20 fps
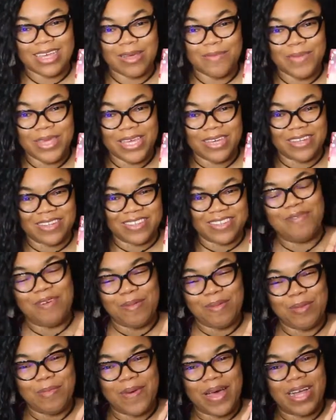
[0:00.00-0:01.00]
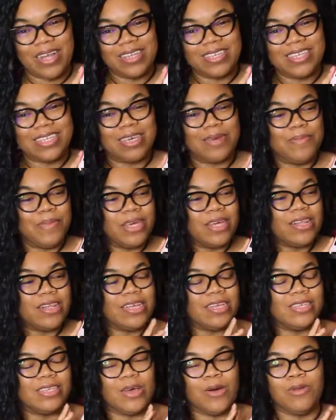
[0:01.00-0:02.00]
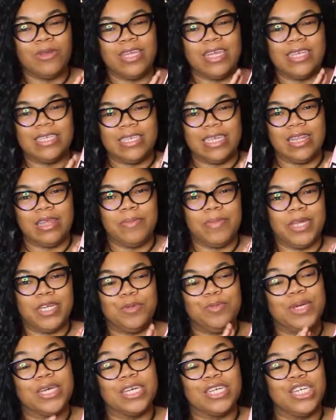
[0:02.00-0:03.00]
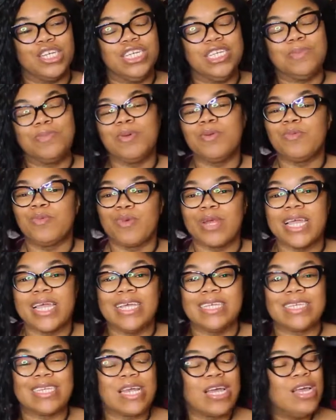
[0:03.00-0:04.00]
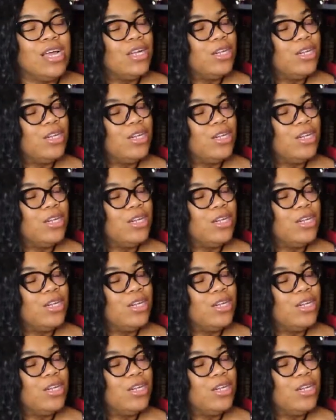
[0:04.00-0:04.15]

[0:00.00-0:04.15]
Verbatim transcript: Camille from the Bells. Camille is only a silly bitch because she's been raised